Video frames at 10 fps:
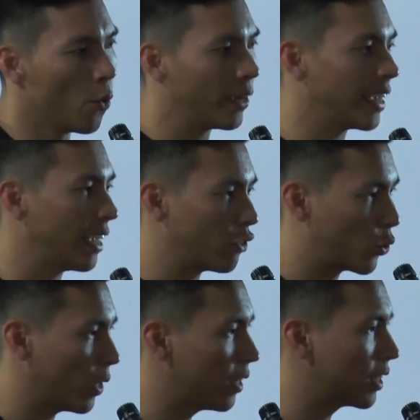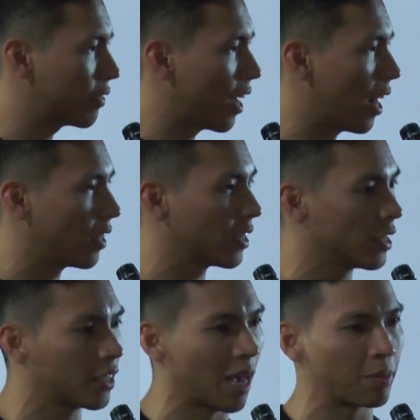We could give trillions of dollars
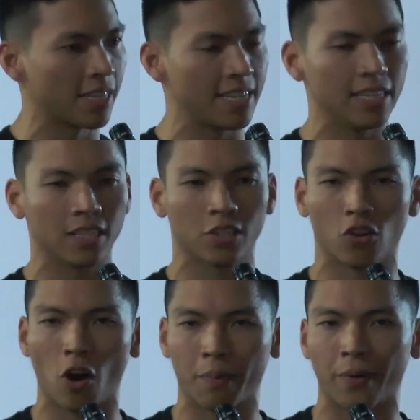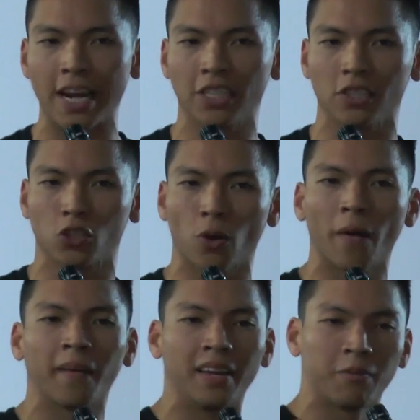in subsidies to corporations who
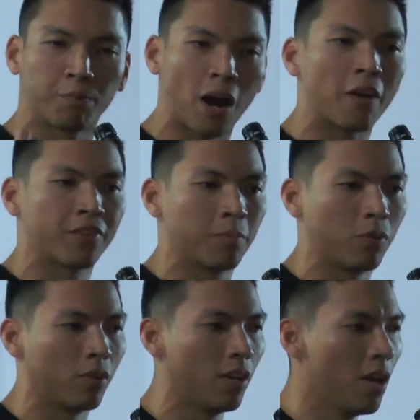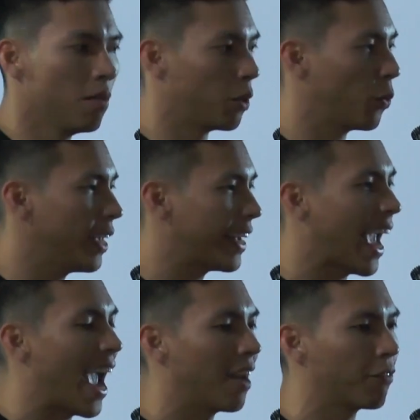are already profitable. But we
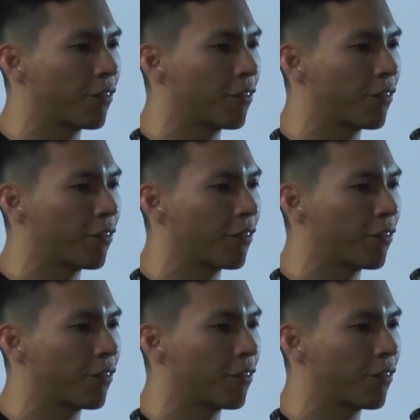can't